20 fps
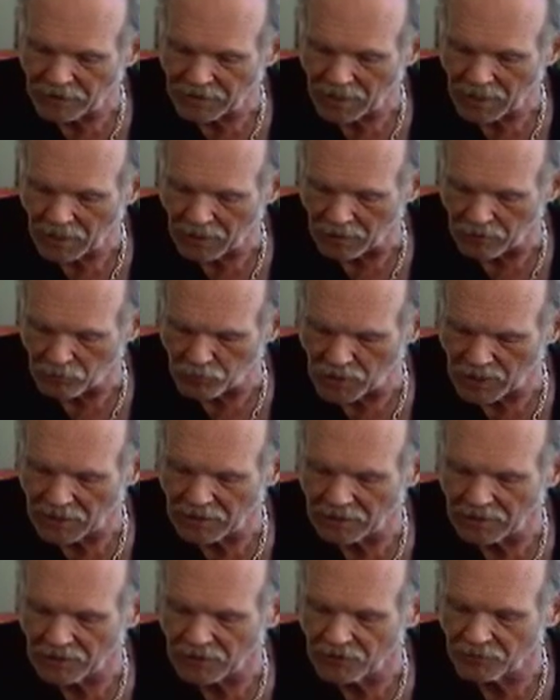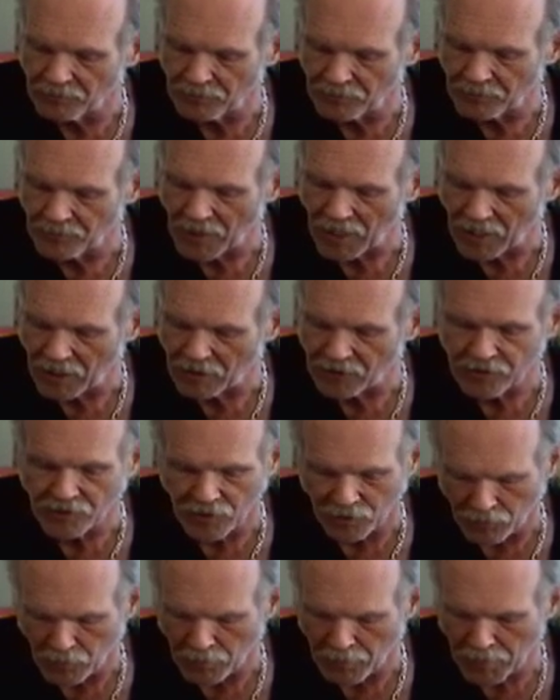Yeah, well,
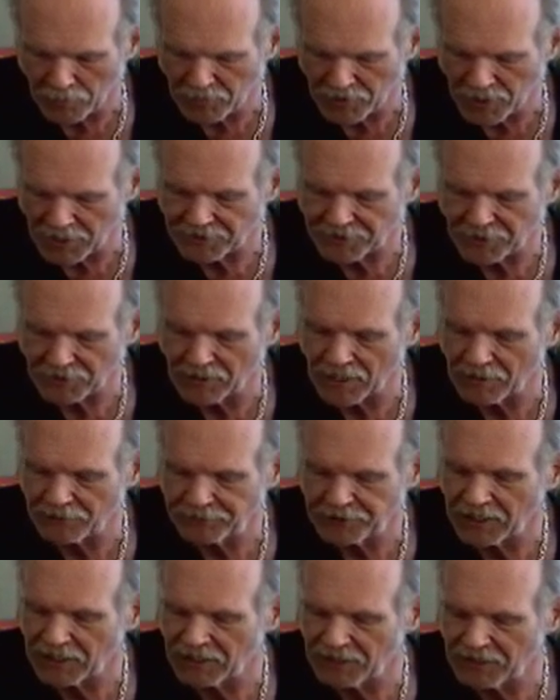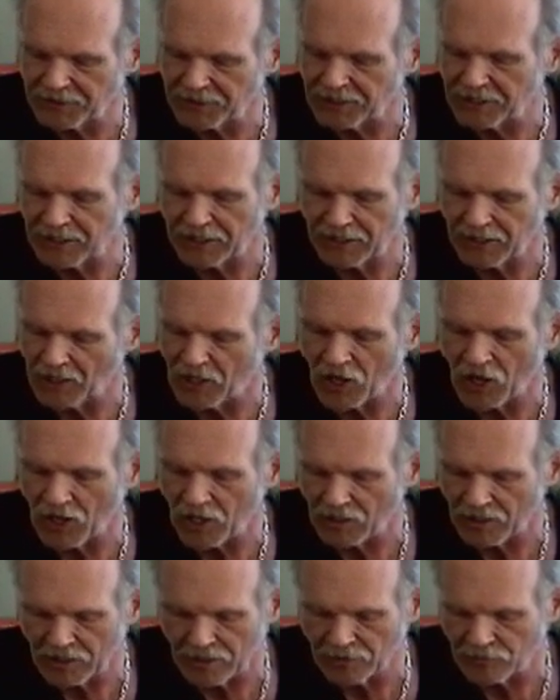remember that the left hand thing,
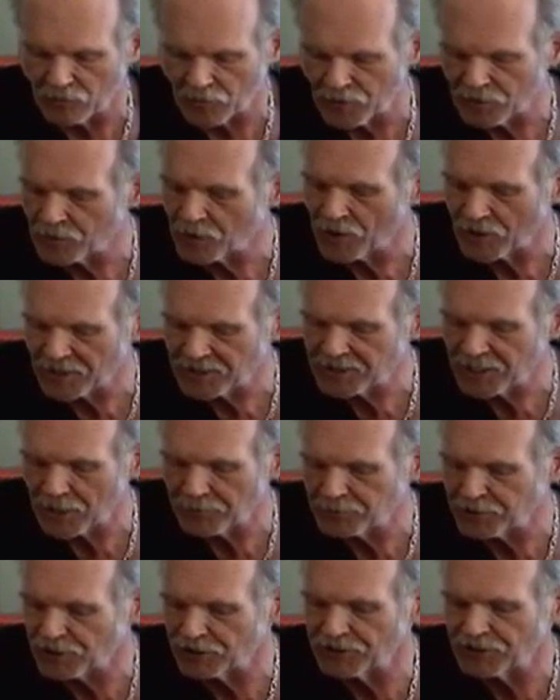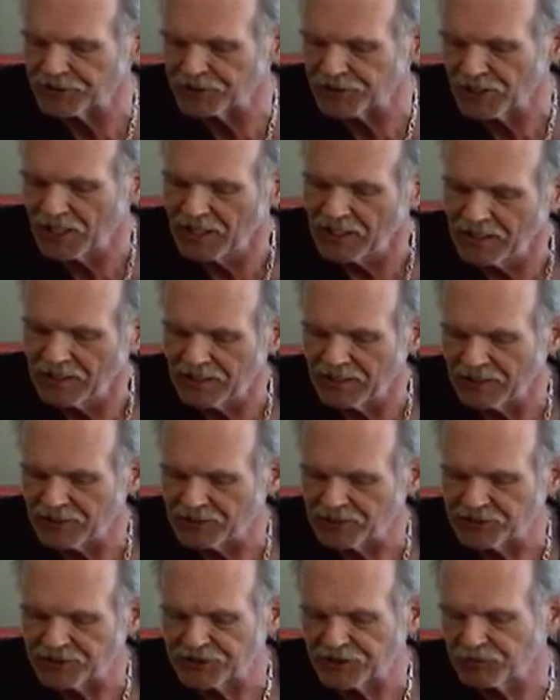with rare exceptions,
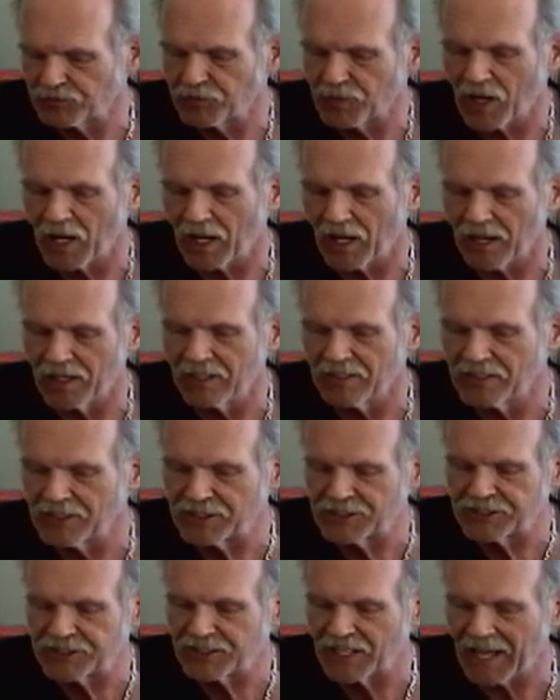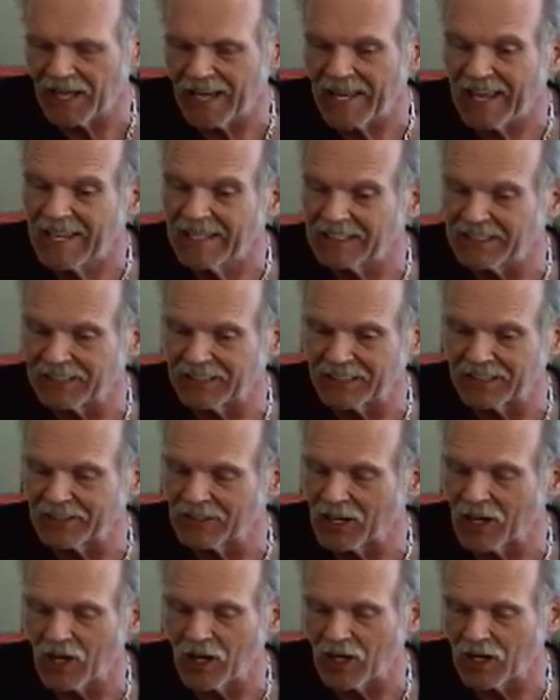is
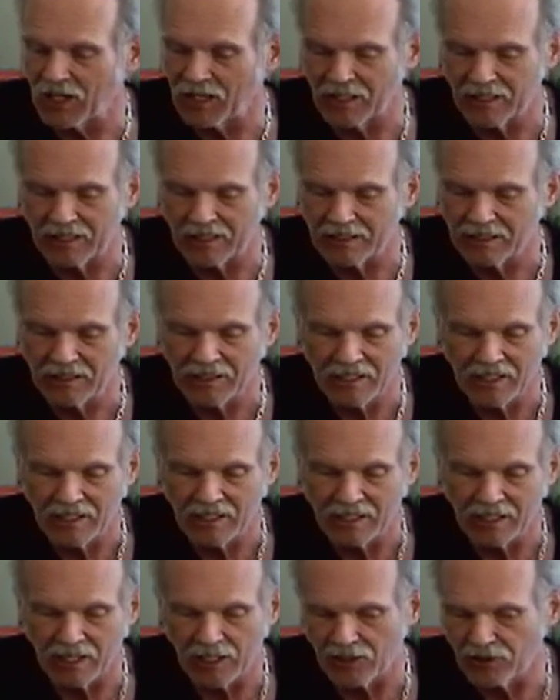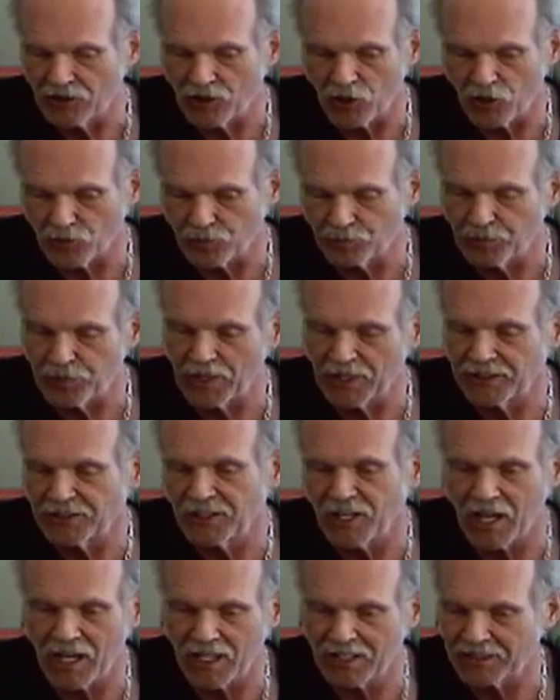adding a note
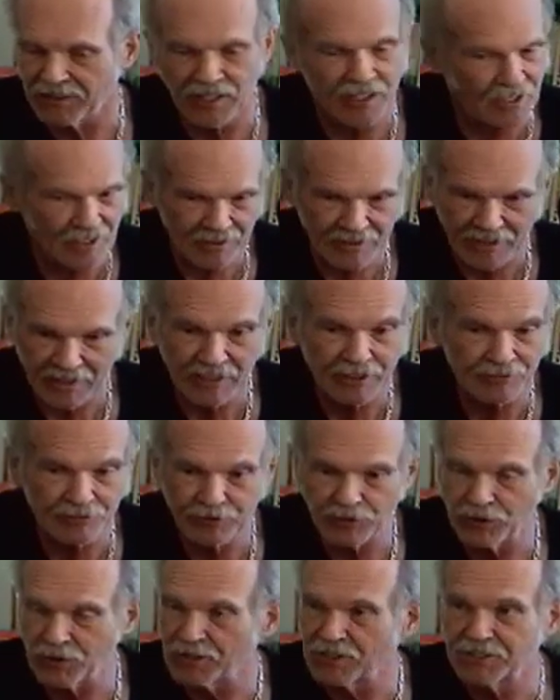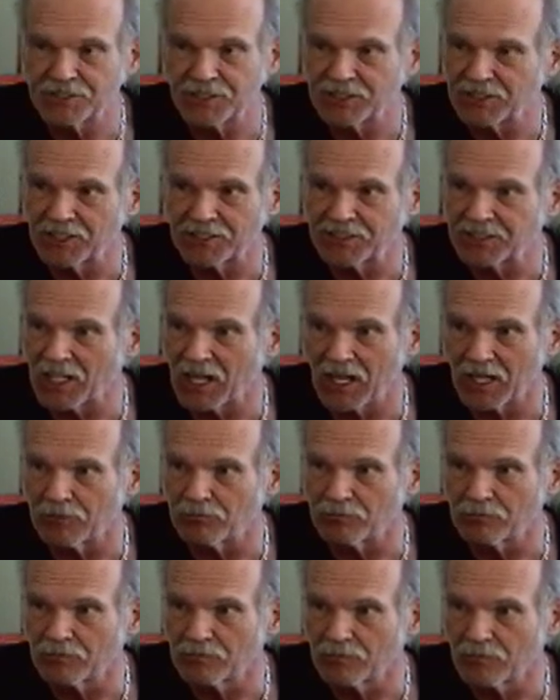but not influencing the
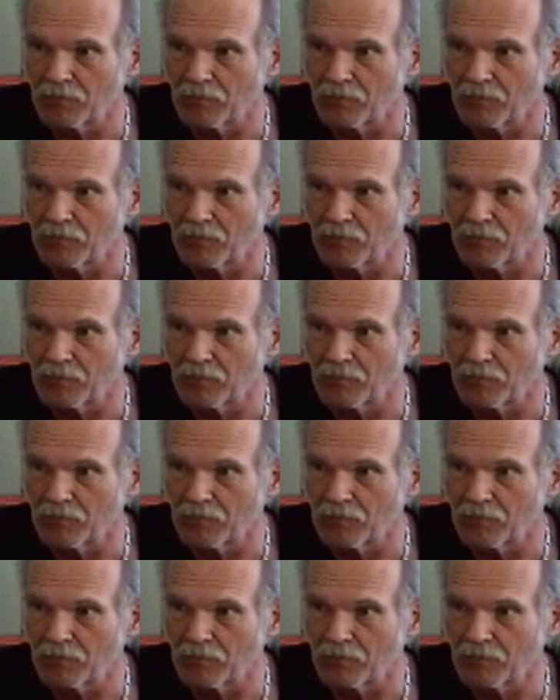time.